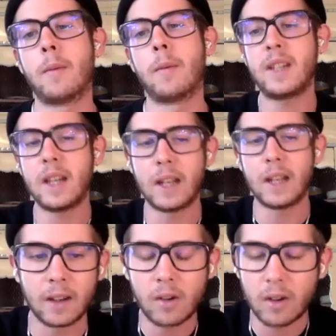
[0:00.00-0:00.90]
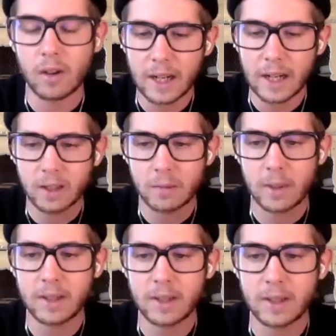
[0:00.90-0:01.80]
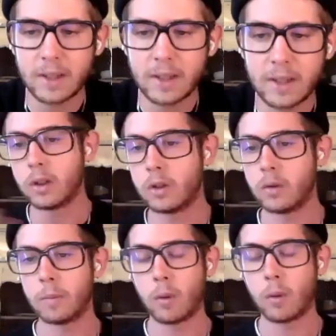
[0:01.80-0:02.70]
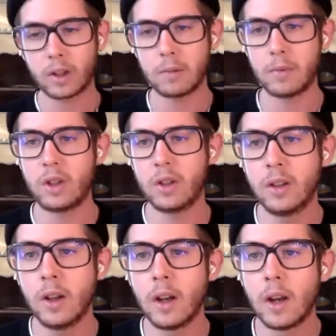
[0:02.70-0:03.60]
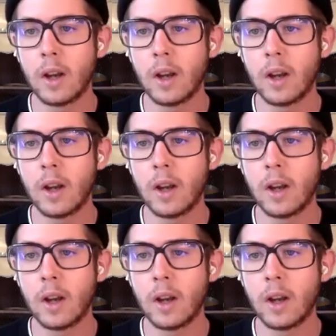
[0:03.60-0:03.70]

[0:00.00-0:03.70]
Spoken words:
CNN contacted me saying, "We want you to do a portrait commission.